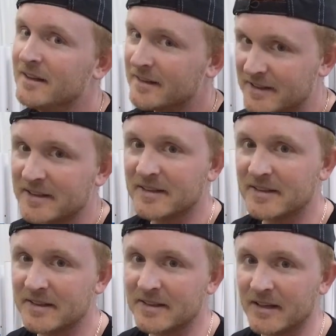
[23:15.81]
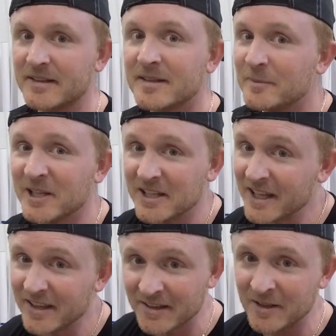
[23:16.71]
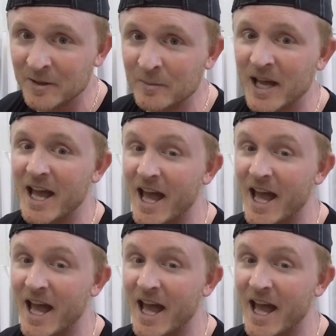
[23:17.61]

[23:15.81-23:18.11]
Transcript: Sucks to be him.